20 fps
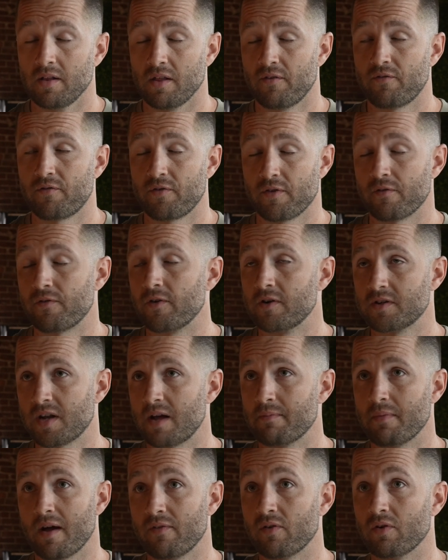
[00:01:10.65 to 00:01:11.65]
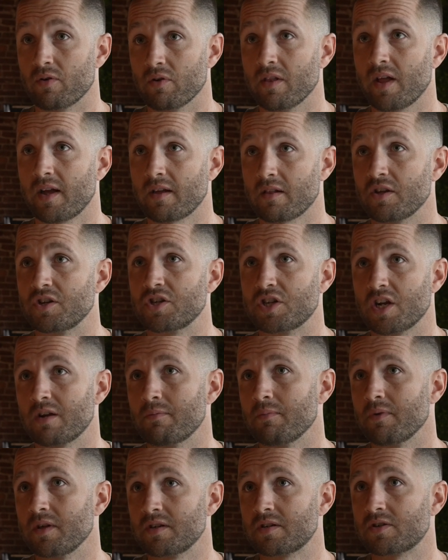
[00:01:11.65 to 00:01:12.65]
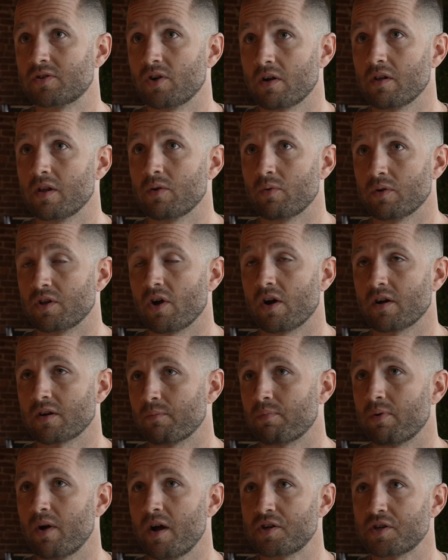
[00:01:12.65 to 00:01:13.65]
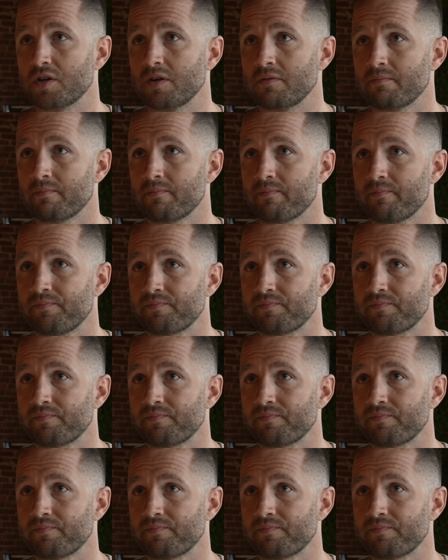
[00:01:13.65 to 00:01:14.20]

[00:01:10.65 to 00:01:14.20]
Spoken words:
for the first time ever, like legitimately struggling with dark depression